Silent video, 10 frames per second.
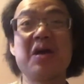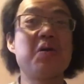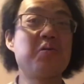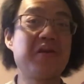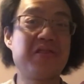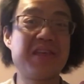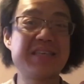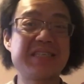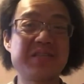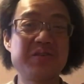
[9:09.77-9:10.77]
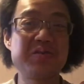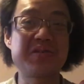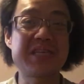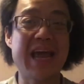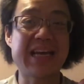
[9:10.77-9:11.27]
with this new
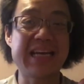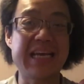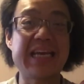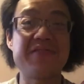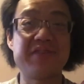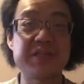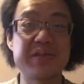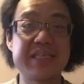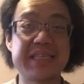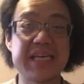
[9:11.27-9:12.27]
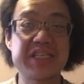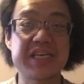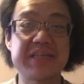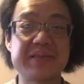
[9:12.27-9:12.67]
technique in visualization.